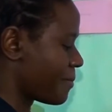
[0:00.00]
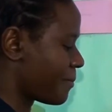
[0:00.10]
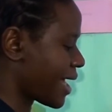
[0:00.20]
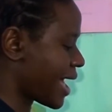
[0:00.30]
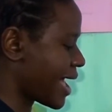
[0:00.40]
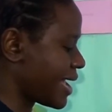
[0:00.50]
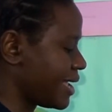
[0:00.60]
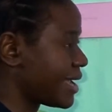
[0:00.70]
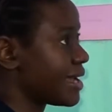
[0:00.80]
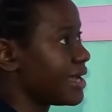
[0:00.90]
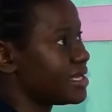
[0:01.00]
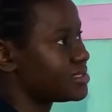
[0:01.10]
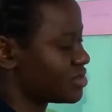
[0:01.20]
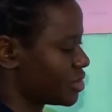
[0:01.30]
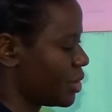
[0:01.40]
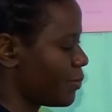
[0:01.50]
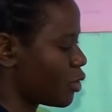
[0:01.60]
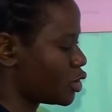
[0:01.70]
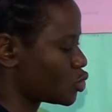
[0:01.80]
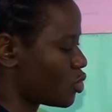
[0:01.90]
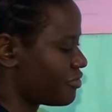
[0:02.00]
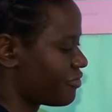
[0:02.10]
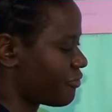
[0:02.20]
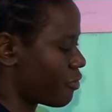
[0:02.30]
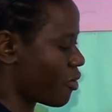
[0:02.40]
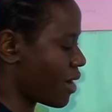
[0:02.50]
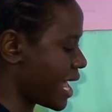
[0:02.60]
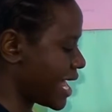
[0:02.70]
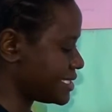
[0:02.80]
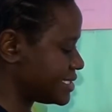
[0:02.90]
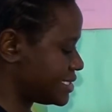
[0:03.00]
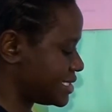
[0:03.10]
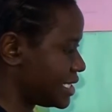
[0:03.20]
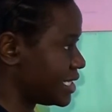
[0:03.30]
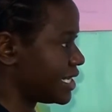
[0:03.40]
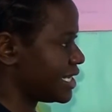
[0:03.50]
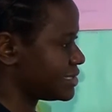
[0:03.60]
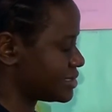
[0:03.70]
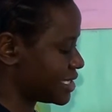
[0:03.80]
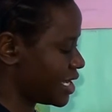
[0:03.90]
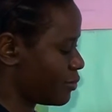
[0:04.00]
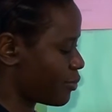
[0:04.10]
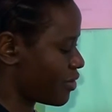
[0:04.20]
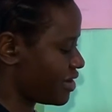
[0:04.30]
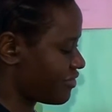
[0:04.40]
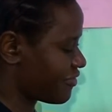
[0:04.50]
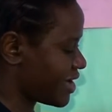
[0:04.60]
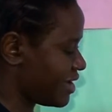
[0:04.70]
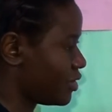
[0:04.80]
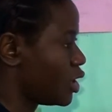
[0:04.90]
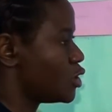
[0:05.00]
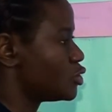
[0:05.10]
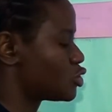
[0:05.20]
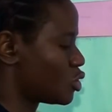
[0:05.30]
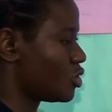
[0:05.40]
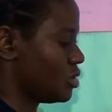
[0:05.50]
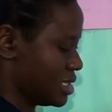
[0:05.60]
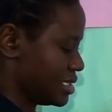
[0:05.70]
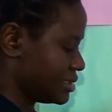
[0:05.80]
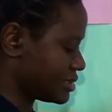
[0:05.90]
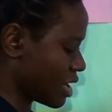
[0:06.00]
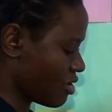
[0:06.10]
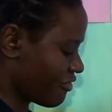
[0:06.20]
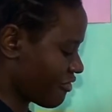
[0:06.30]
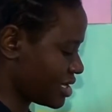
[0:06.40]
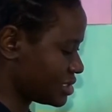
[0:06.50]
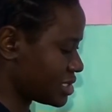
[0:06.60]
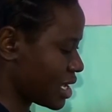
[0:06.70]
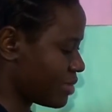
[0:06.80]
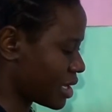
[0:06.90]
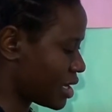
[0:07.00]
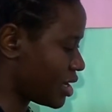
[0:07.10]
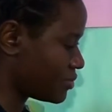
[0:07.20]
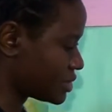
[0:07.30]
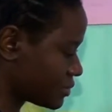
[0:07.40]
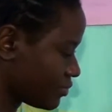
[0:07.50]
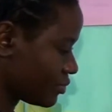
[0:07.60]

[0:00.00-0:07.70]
Pi here is 3.14 and D is 10.5. So circumference here becomes